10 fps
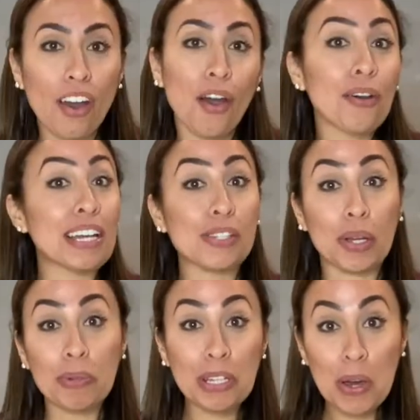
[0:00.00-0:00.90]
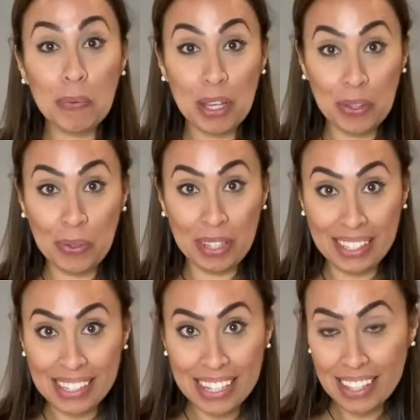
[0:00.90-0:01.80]
Okay, so I really hope that you can
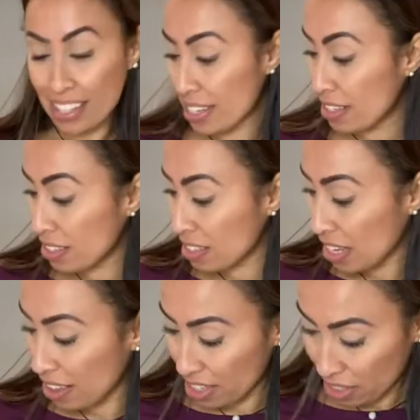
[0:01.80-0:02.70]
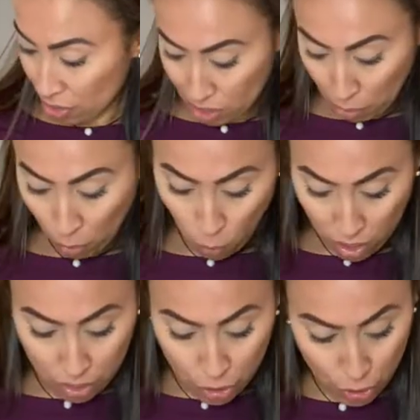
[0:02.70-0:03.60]
see these. This is number
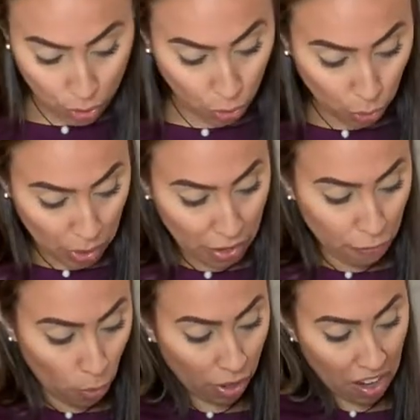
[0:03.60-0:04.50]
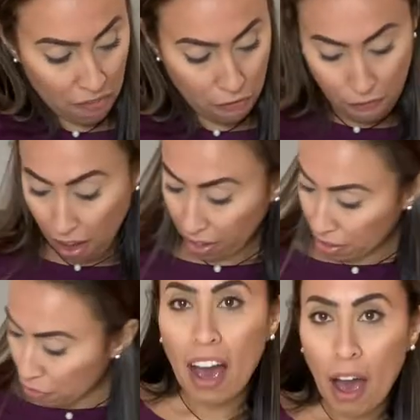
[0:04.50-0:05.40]
1, 2, 3, 4, and
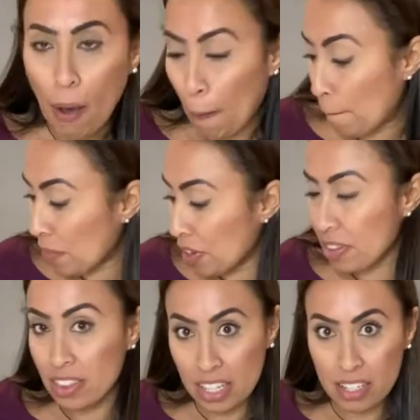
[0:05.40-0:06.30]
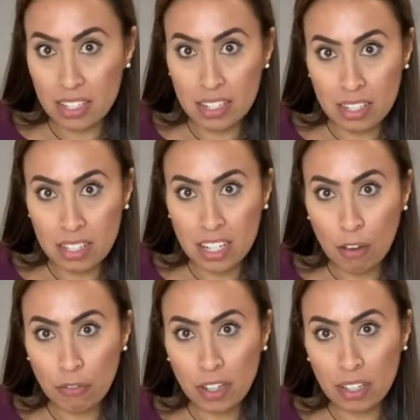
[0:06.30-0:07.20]
5. This is
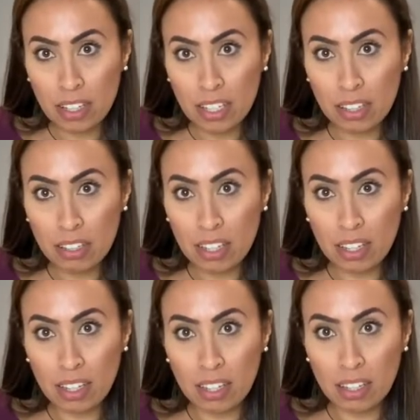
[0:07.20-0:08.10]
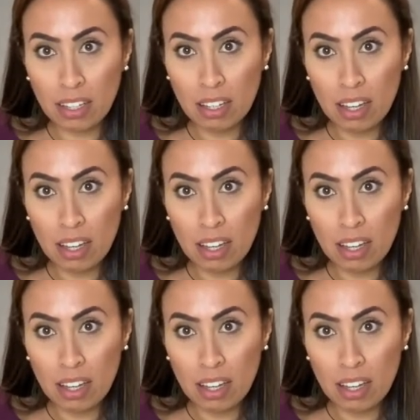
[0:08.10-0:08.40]
definitely looking